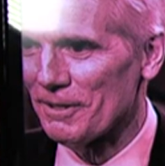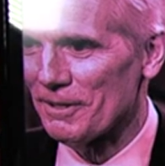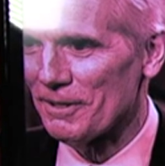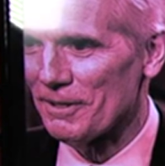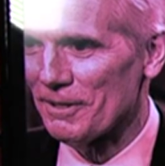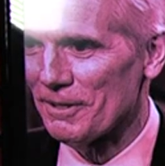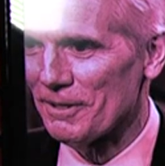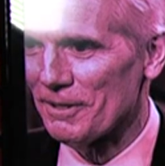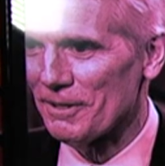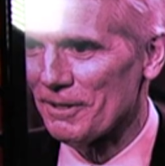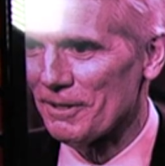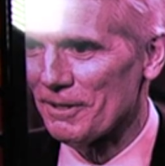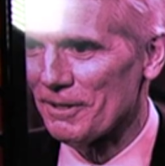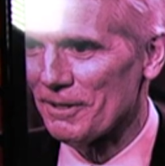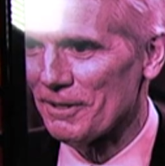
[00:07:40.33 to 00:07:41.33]

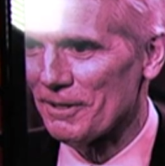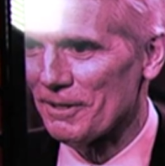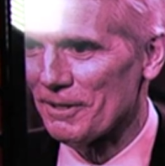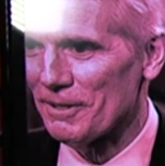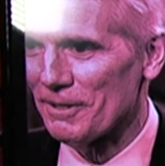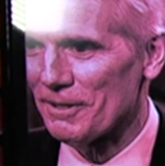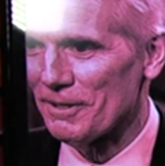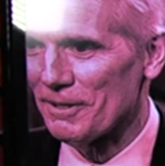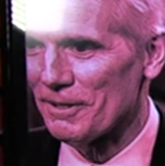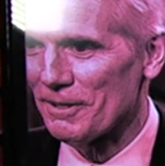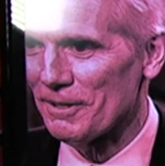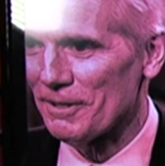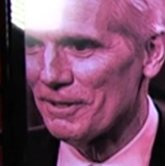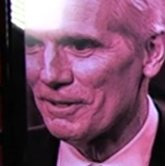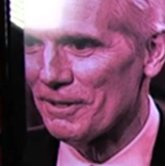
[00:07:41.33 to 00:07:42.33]

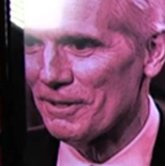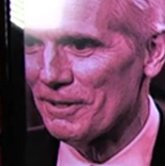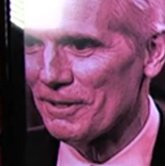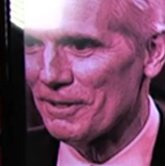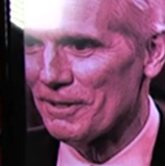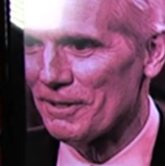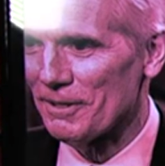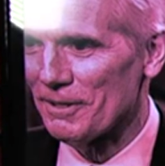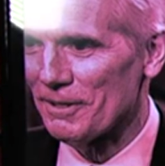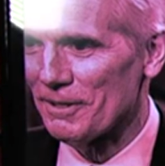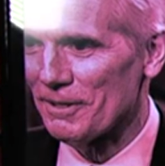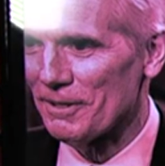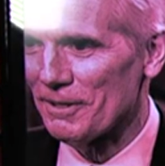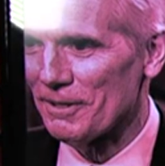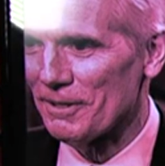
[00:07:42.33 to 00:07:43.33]

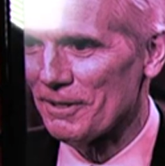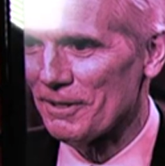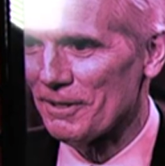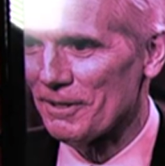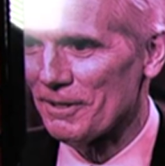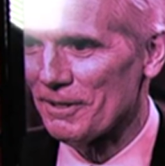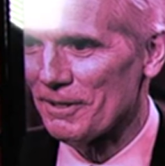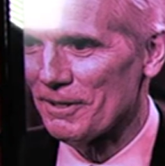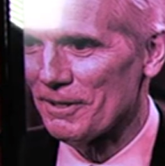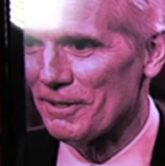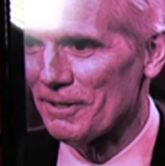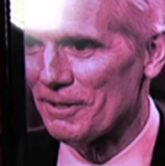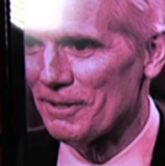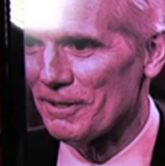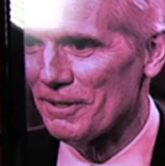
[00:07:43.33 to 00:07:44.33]

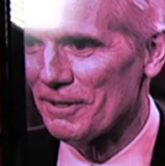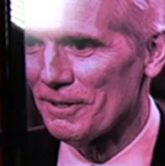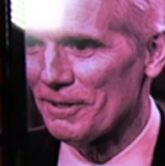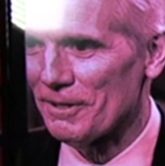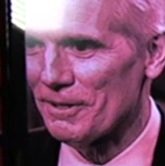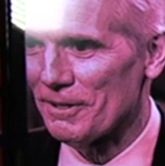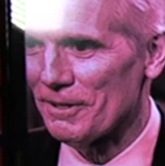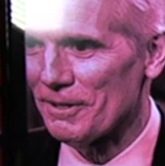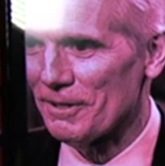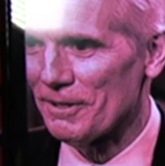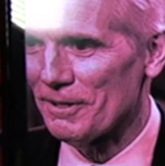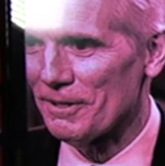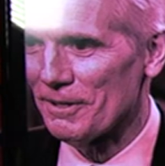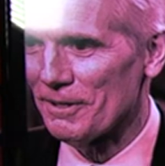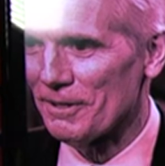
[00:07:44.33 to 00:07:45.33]

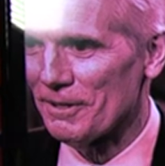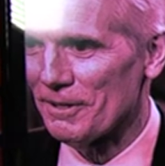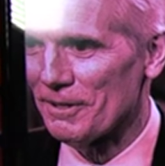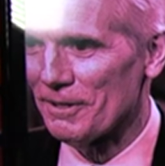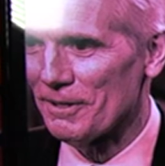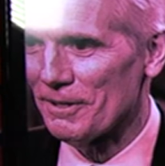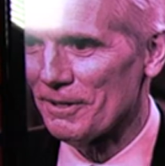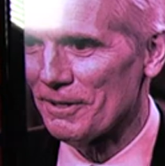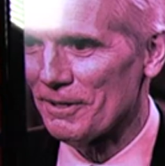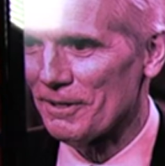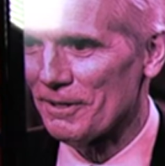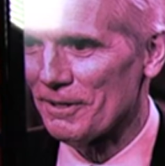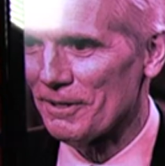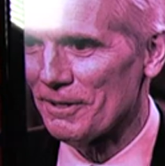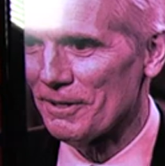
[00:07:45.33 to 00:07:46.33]

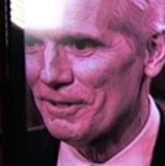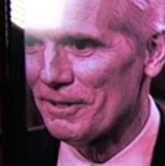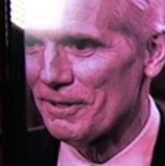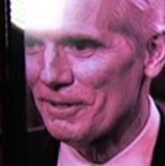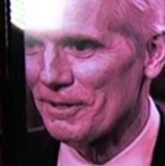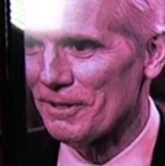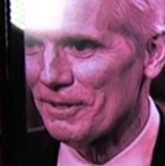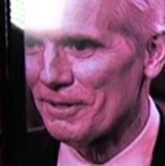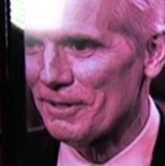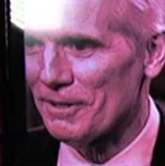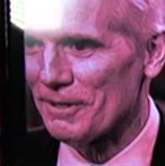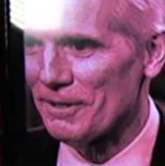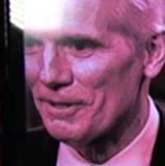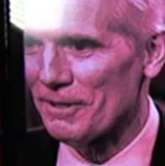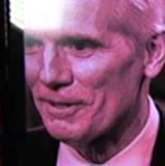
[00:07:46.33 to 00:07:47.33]

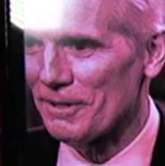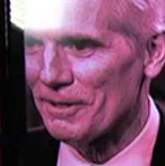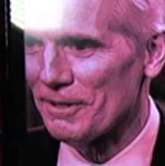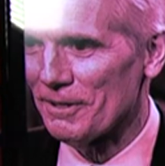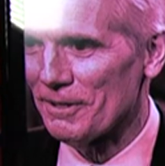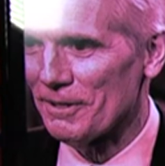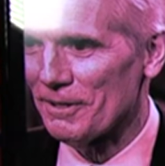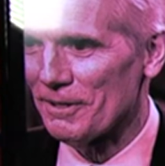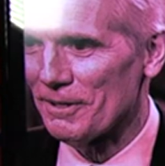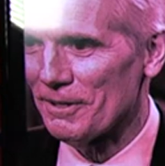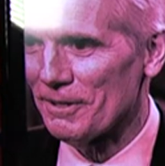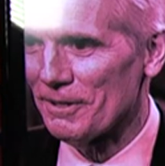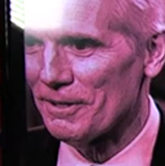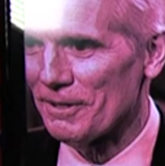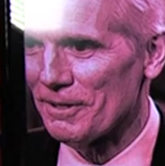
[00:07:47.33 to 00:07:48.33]
No words are spoken by the person on screen.